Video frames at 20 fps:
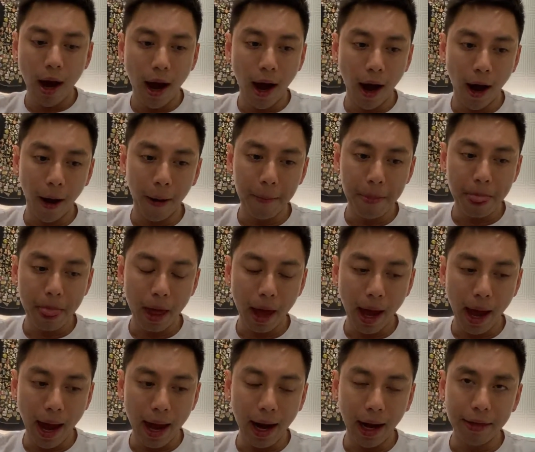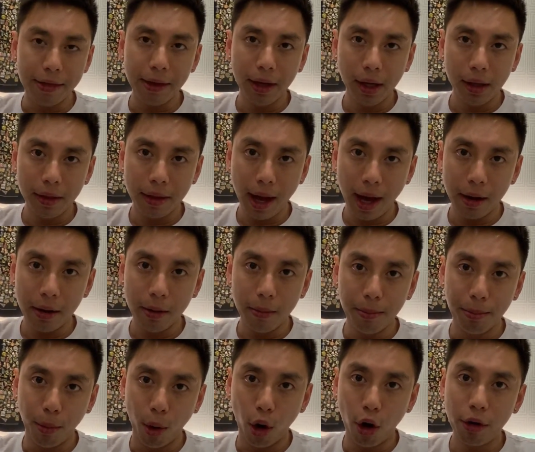Um, and I think that
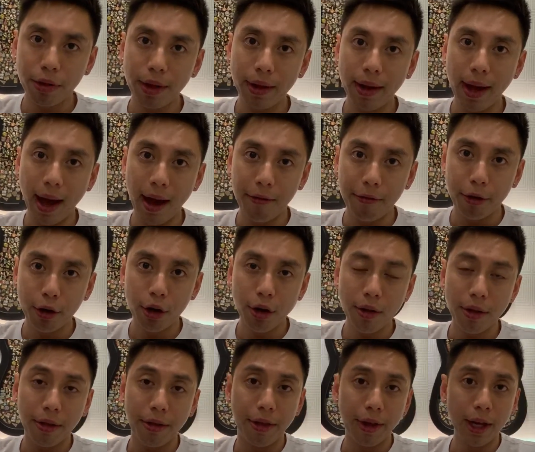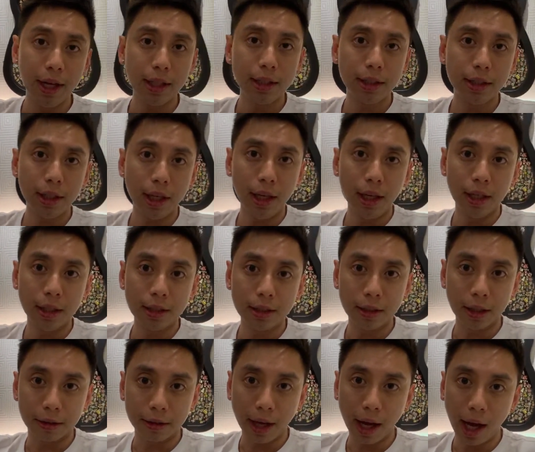more than ever, this is
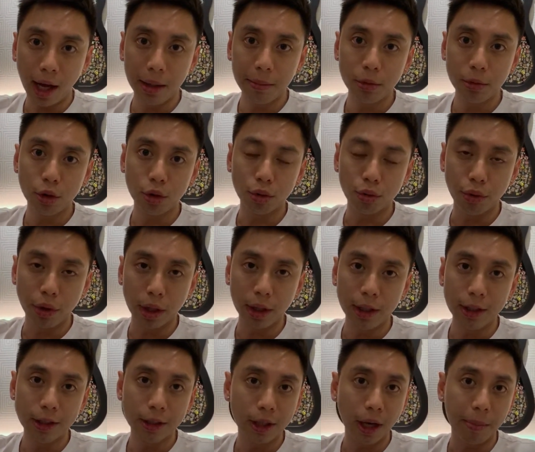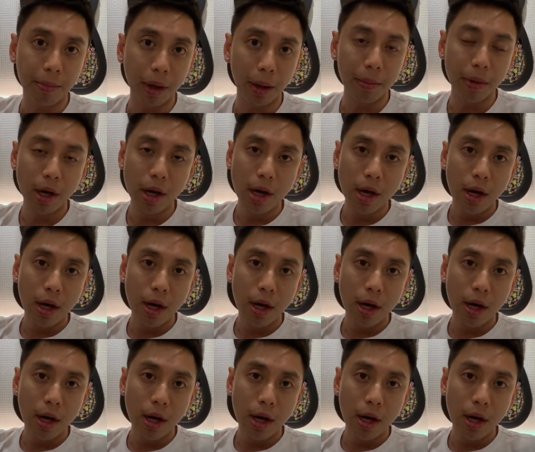the time to really step up.